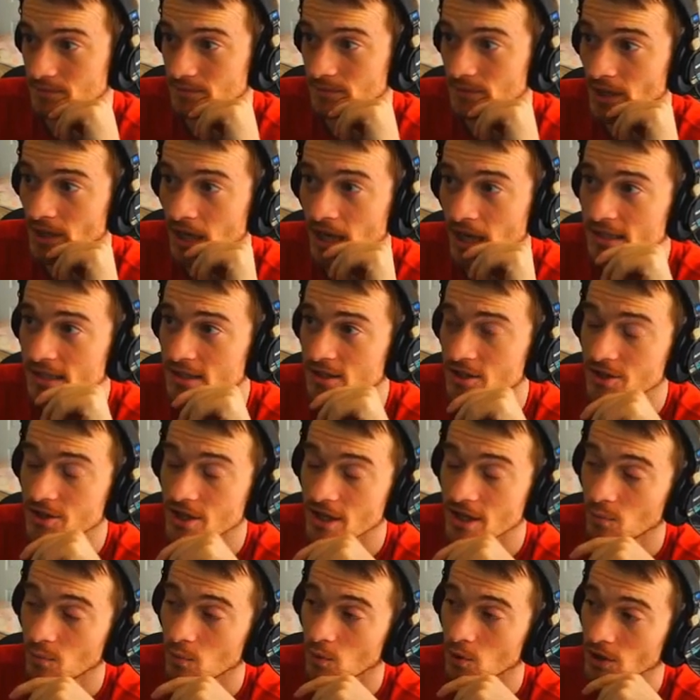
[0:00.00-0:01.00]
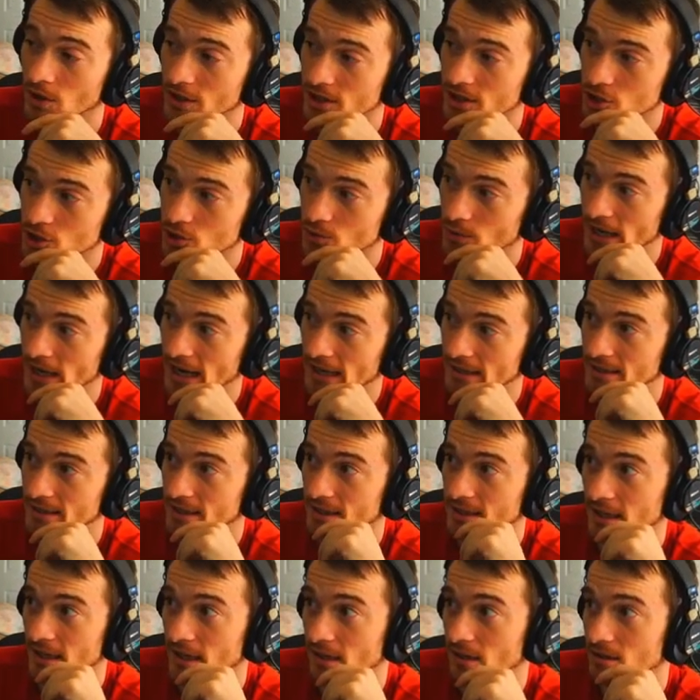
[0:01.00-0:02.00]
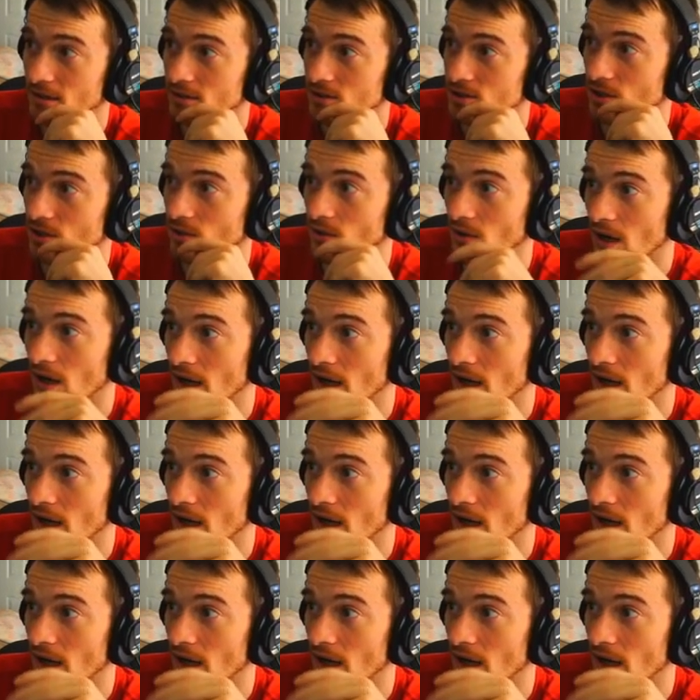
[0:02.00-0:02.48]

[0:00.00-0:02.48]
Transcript: And then we'll extract it there. So I